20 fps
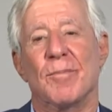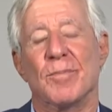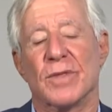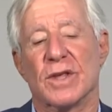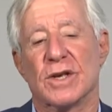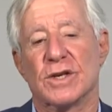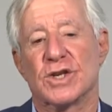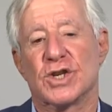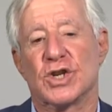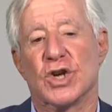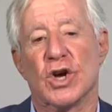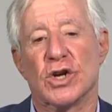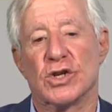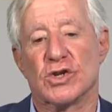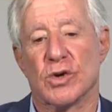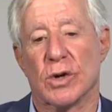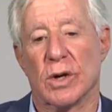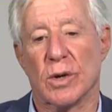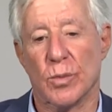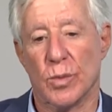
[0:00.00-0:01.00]

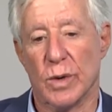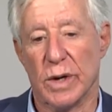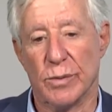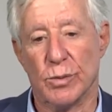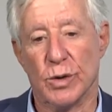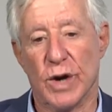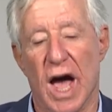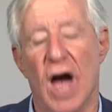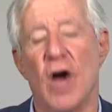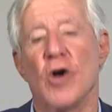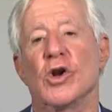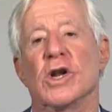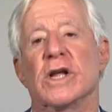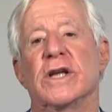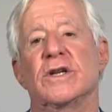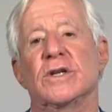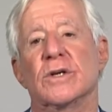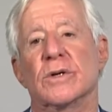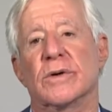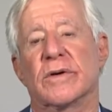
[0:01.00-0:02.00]
Surgery we would only
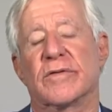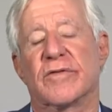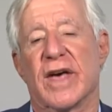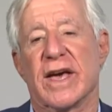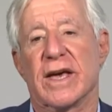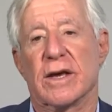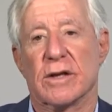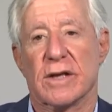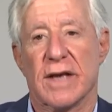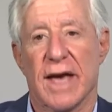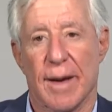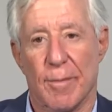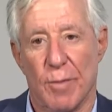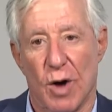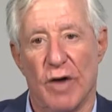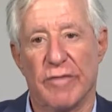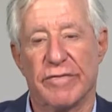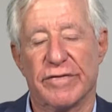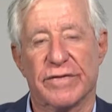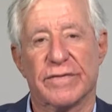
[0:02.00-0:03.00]
do if they could come
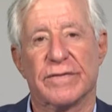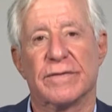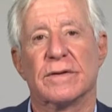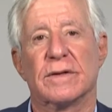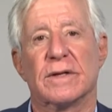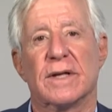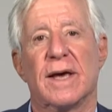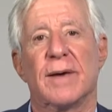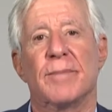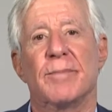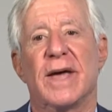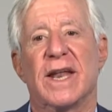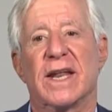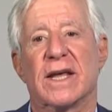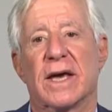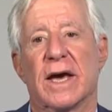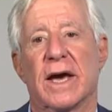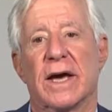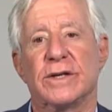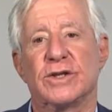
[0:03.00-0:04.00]
off their
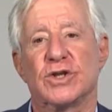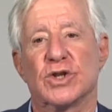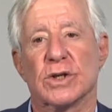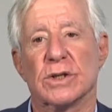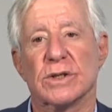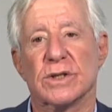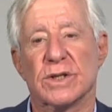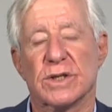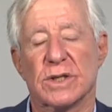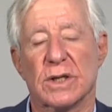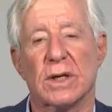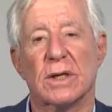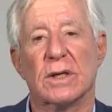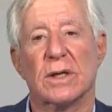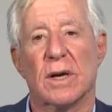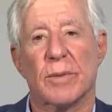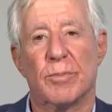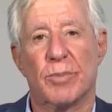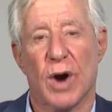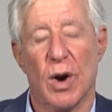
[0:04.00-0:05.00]
medications
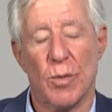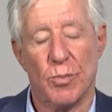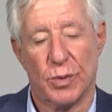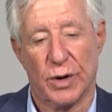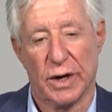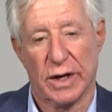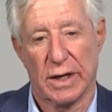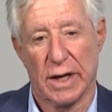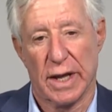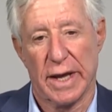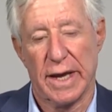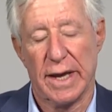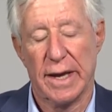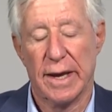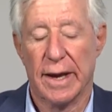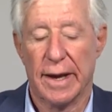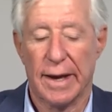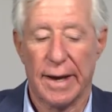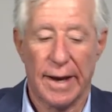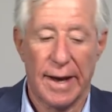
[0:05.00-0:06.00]
appropriately,
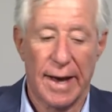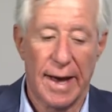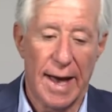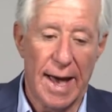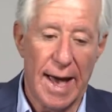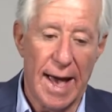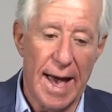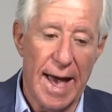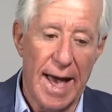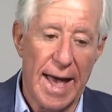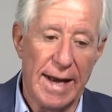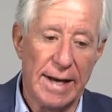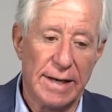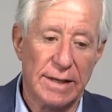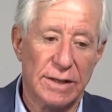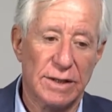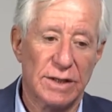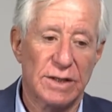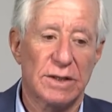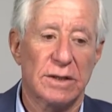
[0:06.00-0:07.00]

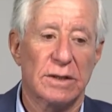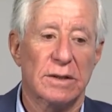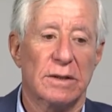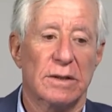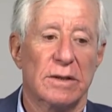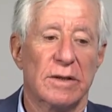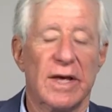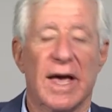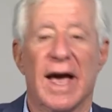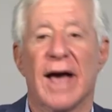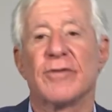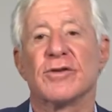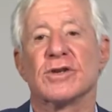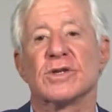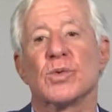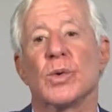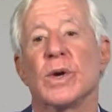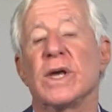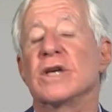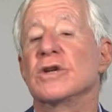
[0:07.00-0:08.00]
and the
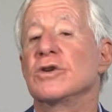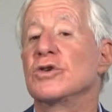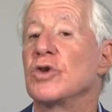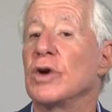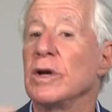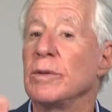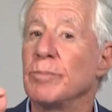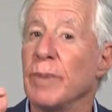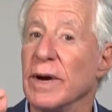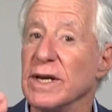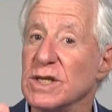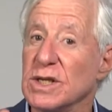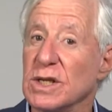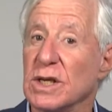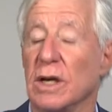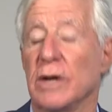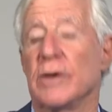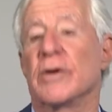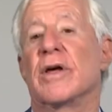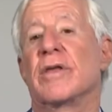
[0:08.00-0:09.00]
others we can treat by
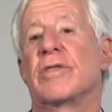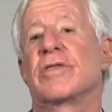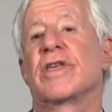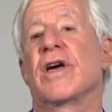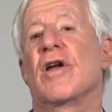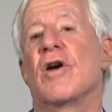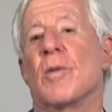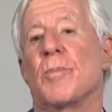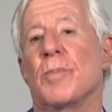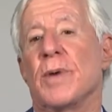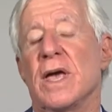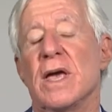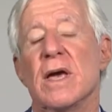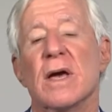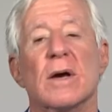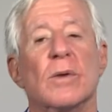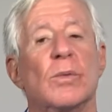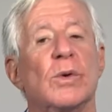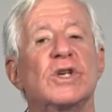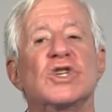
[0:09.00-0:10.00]
sclerotherapy,
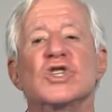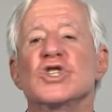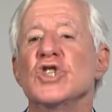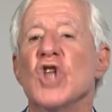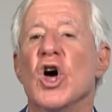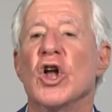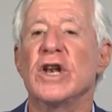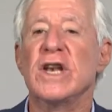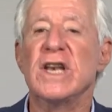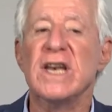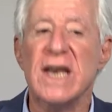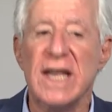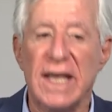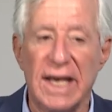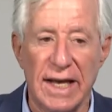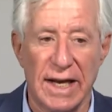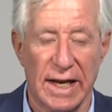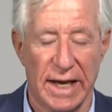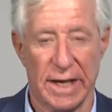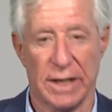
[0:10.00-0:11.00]
which is not
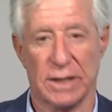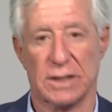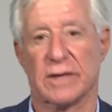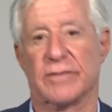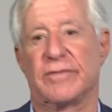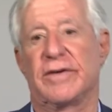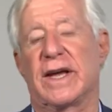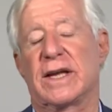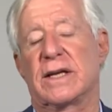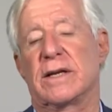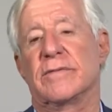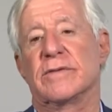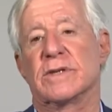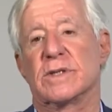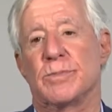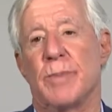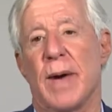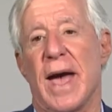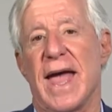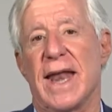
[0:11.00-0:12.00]
nearly as effective as
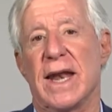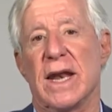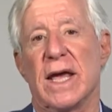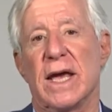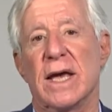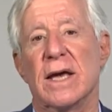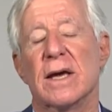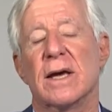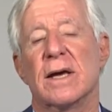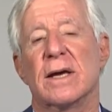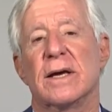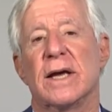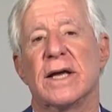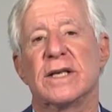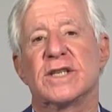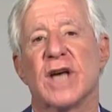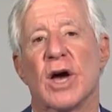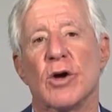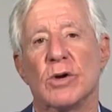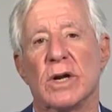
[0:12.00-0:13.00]
banding.
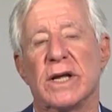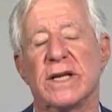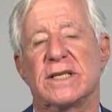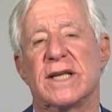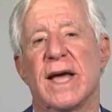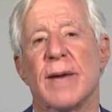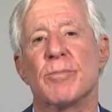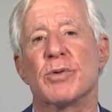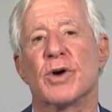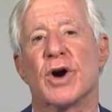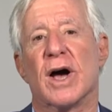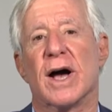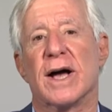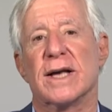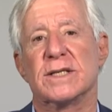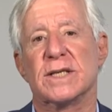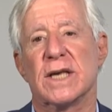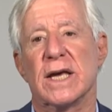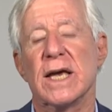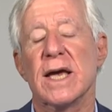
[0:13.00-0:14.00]
It's only
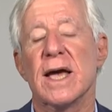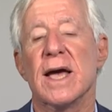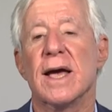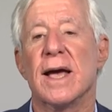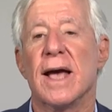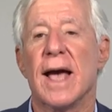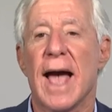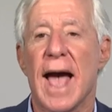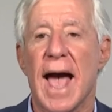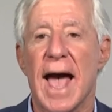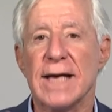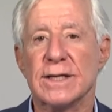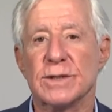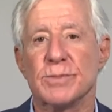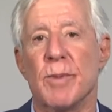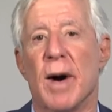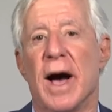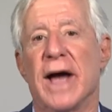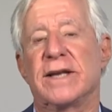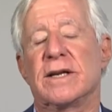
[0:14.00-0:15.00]
temporising, as
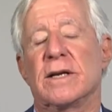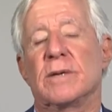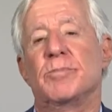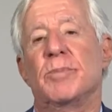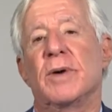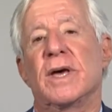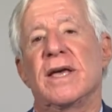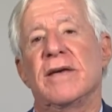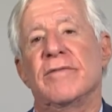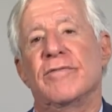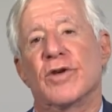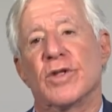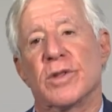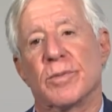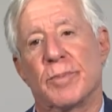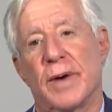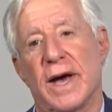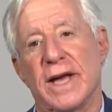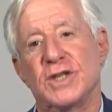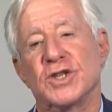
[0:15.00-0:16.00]
might it be for the
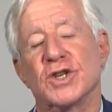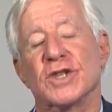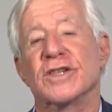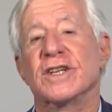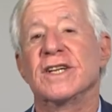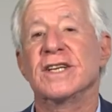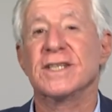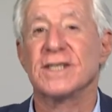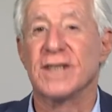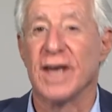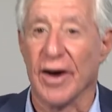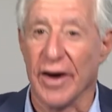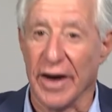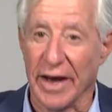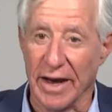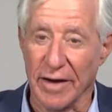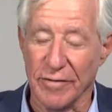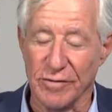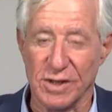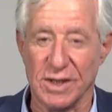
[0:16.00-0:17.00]
patient that is going
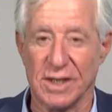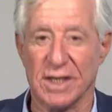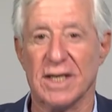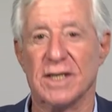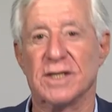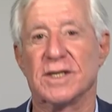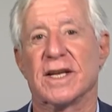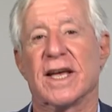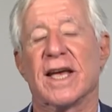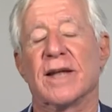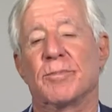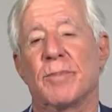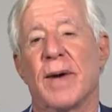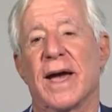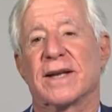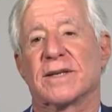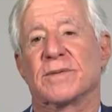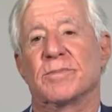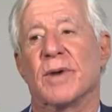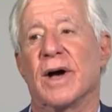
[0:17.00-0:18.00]
overseas, to get
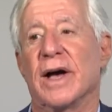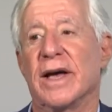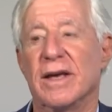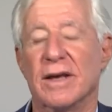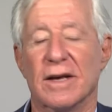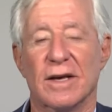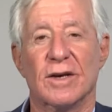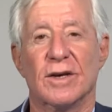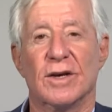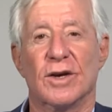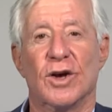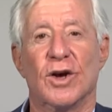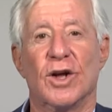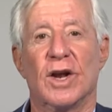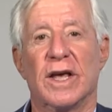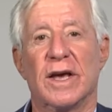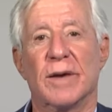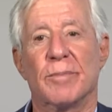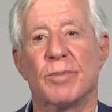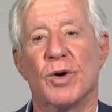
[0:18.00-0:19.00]
back to my
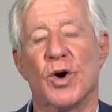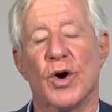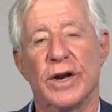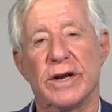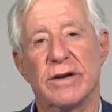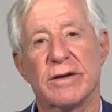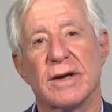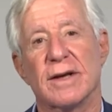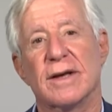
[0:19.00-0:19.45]
earlier point.